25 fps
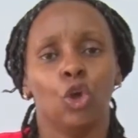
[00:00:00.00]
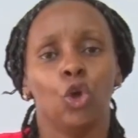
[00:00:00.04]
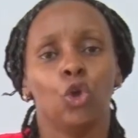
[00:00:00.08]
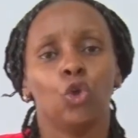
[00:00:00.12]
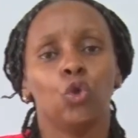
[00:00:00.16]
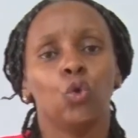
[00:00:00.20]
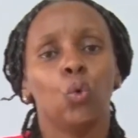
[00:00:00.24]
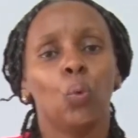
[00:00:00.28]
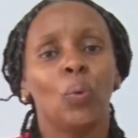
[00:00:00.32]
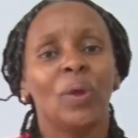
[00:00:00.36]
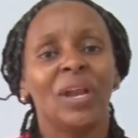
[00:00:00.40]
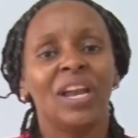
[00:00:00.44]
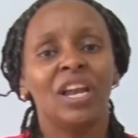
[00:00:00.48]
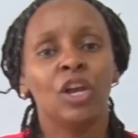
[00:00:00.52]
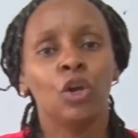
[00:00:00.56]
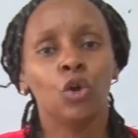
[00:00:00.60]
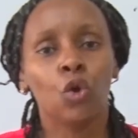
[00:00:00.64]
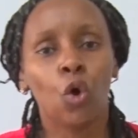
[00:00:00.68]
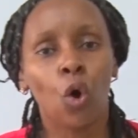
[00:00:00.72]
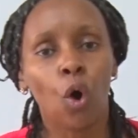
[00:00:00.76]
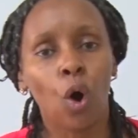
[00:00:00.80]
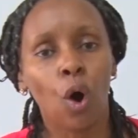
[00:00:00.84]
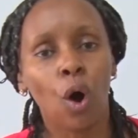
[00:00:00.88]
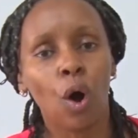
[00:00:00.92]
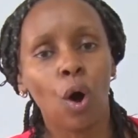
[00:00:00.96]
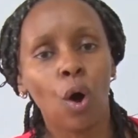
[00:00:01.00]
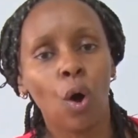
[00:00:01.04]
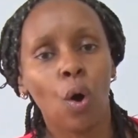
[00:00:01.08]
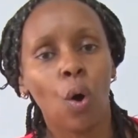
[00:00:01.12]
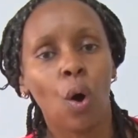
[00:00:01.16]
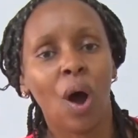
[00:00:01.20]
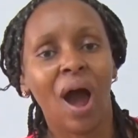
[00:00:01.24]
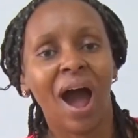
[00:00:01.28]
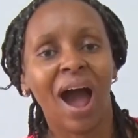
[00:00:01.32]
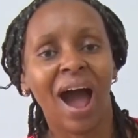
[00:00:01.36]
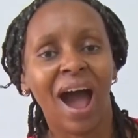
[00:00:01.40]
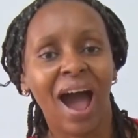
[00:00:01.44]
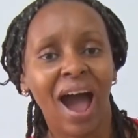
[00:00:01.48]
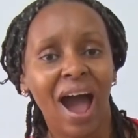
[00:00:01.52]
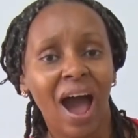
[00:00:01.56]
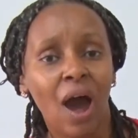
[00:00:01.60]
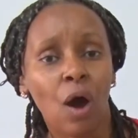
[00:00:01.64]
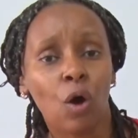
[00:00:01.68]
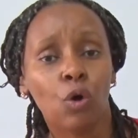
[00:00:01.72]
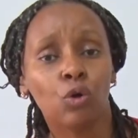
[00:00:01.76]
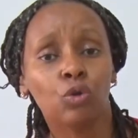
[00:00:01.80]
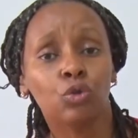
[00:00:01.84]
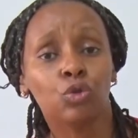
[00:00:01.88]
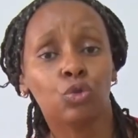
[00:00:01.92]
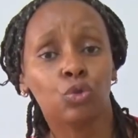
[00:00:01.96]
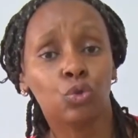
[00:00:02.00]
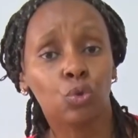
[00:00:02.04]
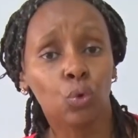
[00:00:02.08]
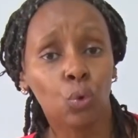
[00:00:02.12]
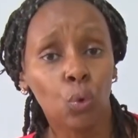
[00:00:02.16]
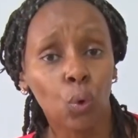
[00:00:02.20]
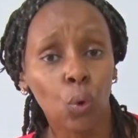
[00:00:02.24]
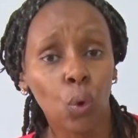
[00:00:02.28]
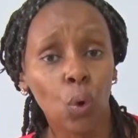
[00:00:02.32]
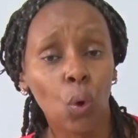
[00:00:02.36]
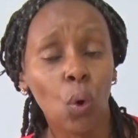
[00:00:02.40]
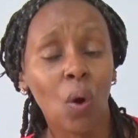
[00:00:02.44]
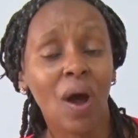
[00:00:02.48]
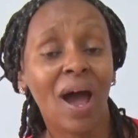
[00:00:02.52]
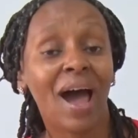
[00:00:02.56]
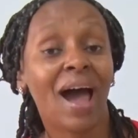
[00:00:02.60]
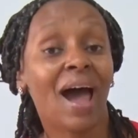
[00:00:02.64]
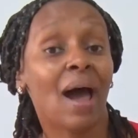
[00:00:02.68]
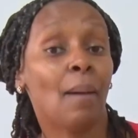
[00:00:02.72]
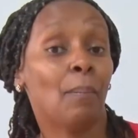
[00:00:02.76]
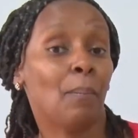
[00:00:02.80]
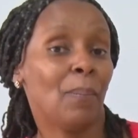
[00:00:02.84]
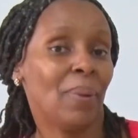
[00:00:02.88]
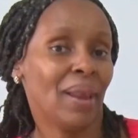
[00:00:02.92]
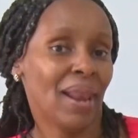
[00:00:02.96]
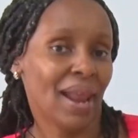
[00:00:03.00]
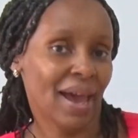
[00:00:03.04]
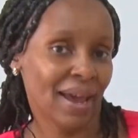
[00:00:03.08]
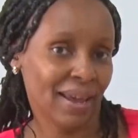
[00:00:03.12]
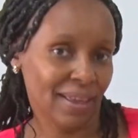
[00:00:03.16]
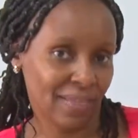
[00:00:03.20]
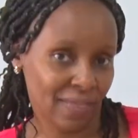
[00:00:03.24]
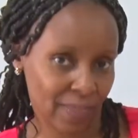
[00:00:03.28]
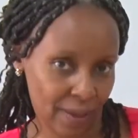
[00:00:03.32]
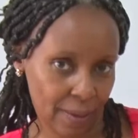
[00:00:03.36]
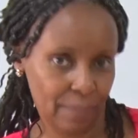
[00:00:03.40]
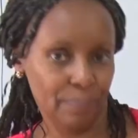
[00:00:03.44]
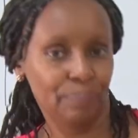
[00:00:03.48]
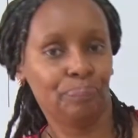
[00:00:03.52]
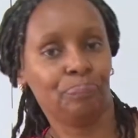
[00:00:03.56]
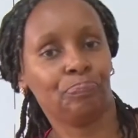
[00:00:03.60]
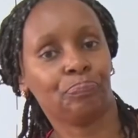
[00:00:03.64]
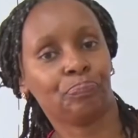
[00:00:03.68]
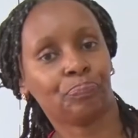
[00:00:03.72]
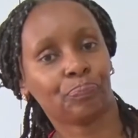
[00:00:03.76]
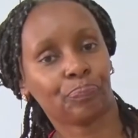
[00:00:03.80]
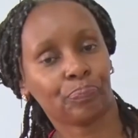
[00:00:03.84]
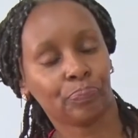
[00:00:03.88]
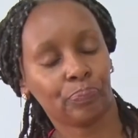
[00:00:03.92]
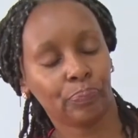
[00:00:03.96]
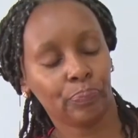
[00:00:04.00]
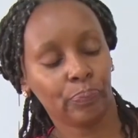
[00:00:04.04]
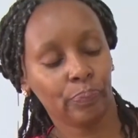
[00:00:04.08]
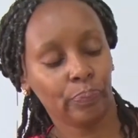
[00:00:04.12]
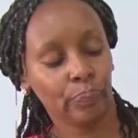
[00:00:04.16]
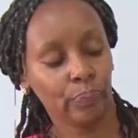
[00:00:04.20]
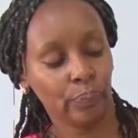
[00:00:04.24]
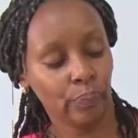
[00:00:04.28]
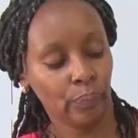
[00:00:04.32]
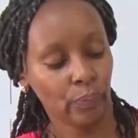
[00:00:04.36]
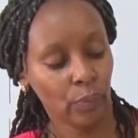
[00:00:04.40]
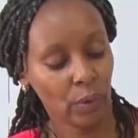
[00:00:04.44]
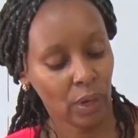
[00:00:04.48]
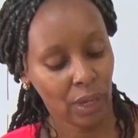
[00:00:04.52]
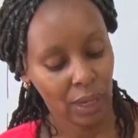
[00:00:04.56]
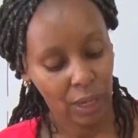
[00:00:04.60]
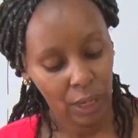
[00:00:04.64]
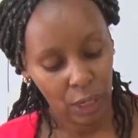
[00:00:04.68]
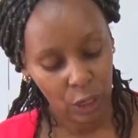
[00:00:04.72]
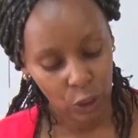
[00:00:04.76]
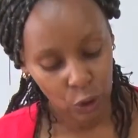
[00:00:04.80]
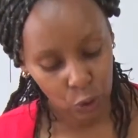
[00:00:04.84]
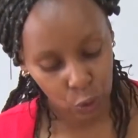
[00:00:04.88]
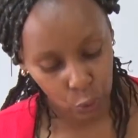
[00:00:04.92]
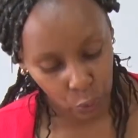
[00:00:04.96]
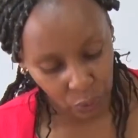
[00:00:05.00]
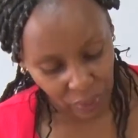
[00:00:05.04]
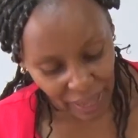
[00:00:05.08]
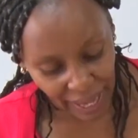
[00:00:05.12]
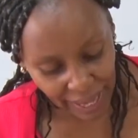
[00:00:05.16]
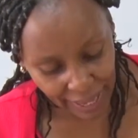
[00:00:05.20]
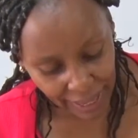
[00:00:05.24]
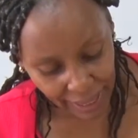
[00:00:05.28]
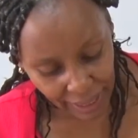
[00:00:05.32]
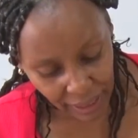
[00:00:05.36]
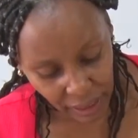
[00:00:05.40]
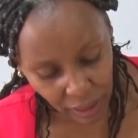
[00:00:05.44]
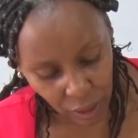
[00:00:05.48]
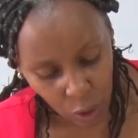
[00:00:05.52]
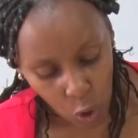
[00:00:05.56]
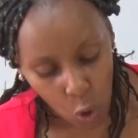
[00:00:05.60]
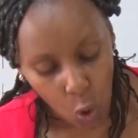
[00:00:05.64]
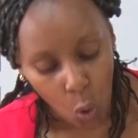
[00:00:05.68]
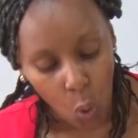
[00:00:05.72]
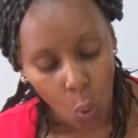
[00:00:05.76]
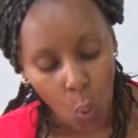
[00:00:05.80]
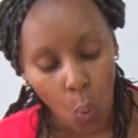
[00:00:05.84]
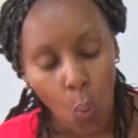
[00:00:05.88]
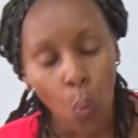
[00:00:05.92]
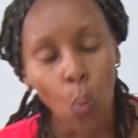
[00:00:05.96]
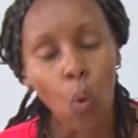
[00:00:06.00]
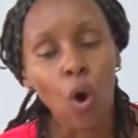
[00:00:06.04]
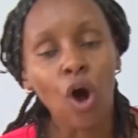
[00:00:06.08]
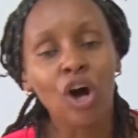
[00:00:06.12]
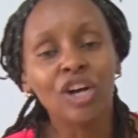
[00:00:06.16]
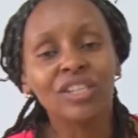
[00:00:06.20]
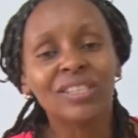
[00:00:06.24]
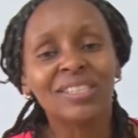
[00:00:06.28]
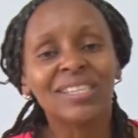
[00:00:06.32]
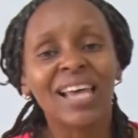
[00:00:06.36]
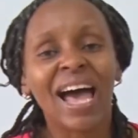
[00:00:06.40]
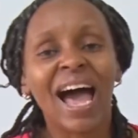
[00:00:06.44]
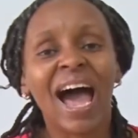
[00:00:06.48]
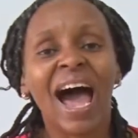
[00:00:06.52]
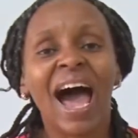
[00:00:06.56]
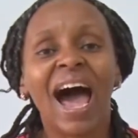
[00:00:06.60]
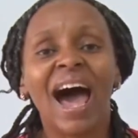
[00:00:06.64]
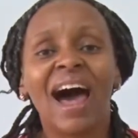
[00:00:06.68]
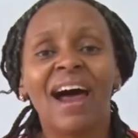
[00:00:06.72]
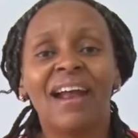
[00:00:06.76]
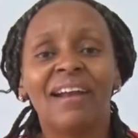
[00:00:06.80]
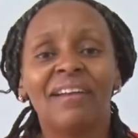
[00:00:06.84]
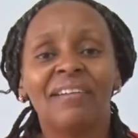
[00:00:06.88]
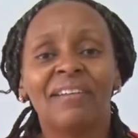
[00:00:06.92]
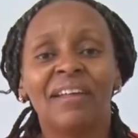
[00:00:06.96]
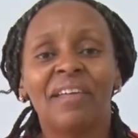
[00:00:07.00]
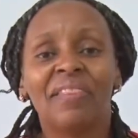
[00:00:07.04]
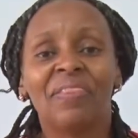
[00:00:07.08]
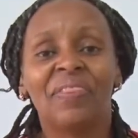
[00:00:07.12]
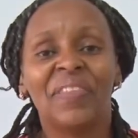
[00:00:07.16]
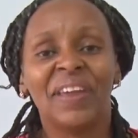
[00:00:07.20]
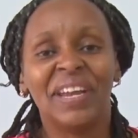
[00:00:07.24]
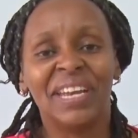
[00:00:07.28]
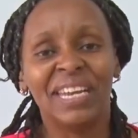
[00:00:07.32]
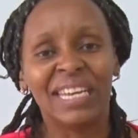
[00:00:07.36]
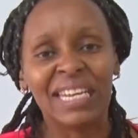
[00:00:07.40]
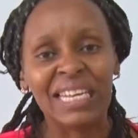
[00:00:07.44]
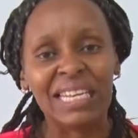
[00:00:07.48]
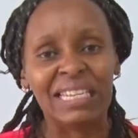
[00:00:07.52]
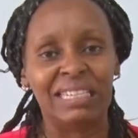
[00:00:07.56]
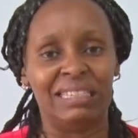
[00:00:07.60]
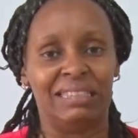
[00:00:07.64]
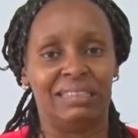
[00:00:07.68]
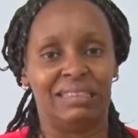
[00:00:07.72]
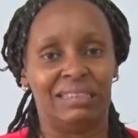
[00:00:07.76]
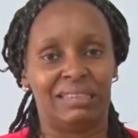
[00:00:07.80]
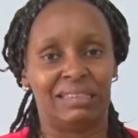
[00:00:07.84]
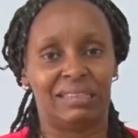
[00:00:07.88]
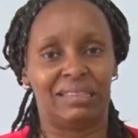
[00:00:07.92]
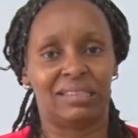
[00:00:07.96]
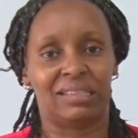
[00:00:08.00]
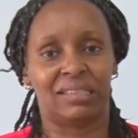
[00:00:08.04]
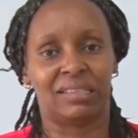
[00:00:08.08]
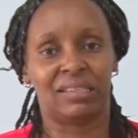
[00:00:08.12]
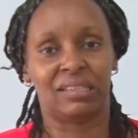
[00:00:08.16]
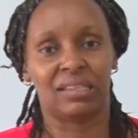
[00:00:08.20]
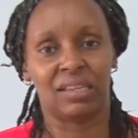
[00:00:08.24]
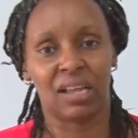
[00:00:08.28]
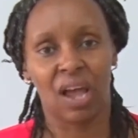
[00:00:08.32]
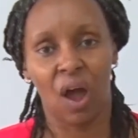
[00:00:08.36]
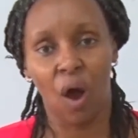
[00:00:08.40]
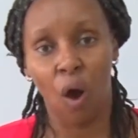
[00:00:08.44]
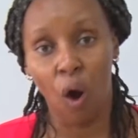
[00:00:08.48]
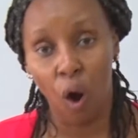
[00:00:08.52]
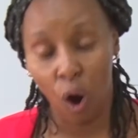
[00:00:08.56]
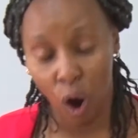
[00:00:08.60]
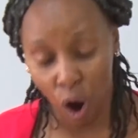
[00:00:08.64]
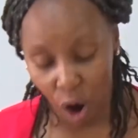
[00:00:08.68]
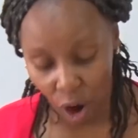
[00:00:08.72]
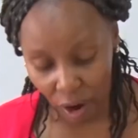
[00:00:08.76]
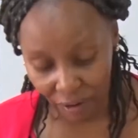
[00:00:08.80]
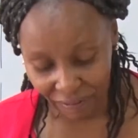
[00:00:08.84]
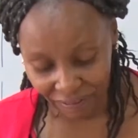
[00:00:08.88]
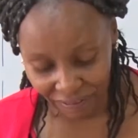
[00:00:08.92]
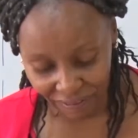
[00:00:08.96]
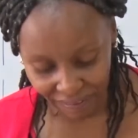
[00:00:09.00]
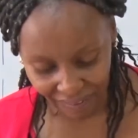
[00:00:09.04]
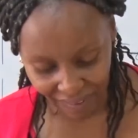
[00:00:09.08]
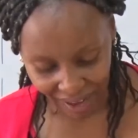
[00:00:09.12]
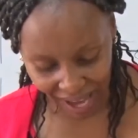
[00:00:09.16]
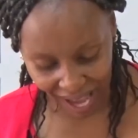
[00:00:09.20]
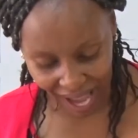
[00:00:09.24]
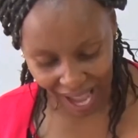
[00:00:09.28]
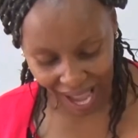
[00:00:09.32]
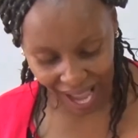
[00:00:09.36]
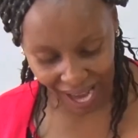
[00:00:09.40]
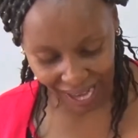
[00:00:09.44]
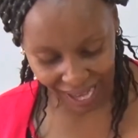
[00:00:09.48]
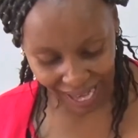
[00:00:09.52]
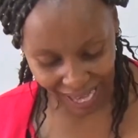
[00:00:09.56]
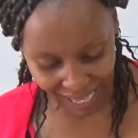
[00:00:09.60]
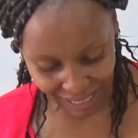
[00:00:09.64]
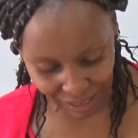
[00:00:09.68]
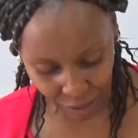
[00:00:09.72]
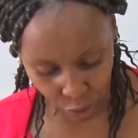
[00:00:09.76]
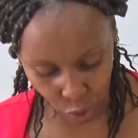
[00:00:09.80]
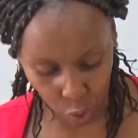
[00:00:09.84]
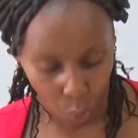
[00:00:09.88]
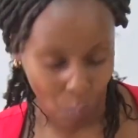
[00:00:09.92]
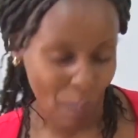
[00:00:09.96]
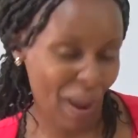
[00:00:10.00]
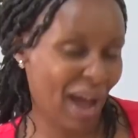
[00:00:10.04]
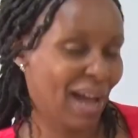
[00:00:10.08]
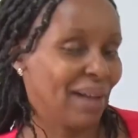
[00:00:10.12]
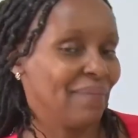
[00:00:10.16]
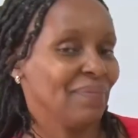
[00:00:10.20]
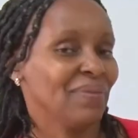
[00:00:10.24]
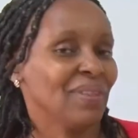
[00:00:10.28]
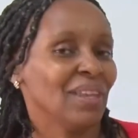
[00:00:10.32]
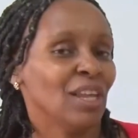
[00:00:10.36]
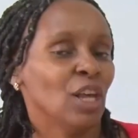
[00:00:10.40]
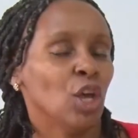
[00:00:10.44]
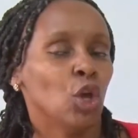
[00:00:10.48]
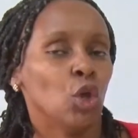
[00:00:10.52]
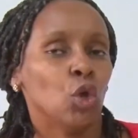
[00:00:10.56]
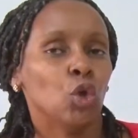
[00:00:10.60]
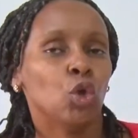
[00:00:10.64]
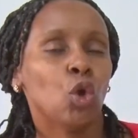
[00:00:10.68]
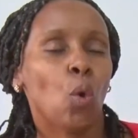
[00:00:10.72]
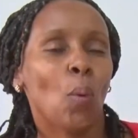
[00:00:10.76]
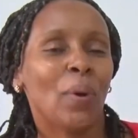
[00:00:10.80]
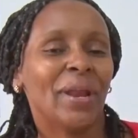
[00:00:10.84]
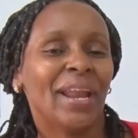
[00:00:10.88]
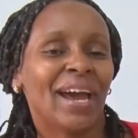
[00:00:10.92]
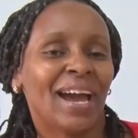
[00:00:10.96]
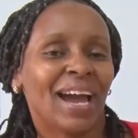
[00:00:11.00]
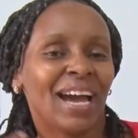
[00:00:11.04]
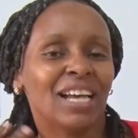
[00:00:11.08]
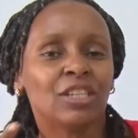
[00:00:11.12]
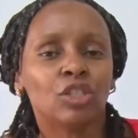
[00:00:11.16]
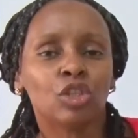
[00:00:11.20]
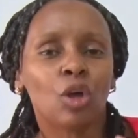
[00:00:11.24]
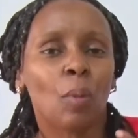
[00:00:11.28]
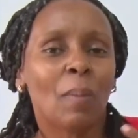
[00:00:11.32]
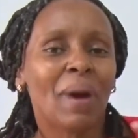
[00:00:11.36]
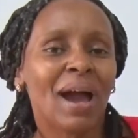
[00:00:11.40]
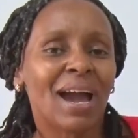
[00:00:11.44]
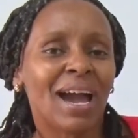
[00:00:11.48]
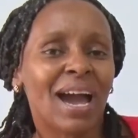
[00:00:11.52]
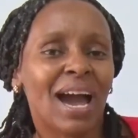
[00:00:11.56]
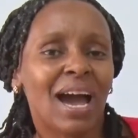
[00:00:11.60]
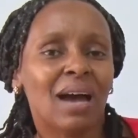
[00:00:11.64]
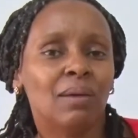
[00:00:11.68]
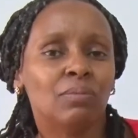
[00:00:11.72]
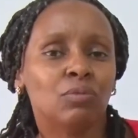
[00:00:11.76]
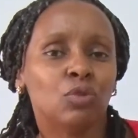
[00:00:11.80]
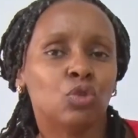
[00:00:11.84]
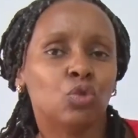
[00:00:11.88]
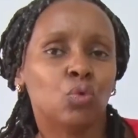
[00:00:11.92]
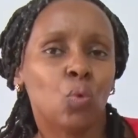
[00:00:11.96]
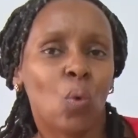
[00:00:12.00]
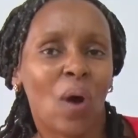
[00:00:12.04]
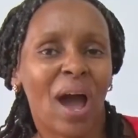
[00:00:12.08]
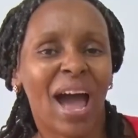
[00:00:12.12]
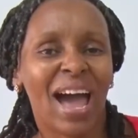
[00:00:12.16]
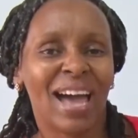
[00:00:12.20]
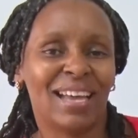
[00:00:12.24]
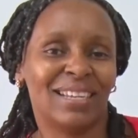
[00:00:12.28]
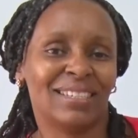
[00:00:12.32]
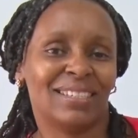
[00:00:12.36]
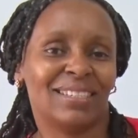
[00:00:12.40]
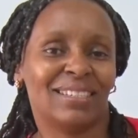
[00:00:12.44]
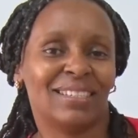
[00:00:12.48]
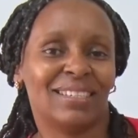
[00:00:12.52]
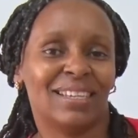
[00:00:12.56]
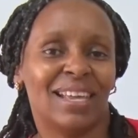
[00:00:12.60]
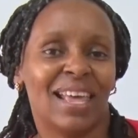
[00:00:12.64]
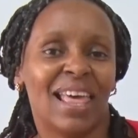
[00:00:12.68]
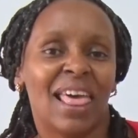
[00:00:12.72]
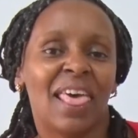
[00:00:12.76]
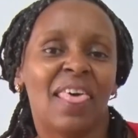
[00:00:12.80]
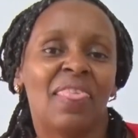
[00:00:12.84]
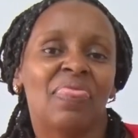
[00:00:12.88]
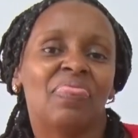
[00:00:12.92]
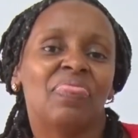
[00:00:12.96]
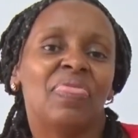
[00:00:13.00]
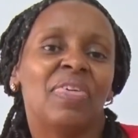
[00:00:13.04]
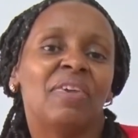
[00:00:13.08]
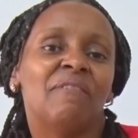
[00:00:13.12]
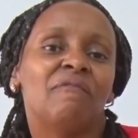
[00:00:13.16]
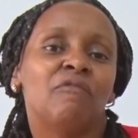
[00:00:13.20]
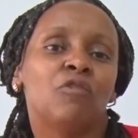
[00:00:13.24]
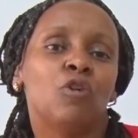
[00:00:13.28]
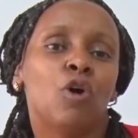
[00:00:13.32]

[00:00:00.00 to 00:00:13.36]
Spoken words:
you will know how to apply them. So then, what are the needs of a customer? When a customer comes to us, they've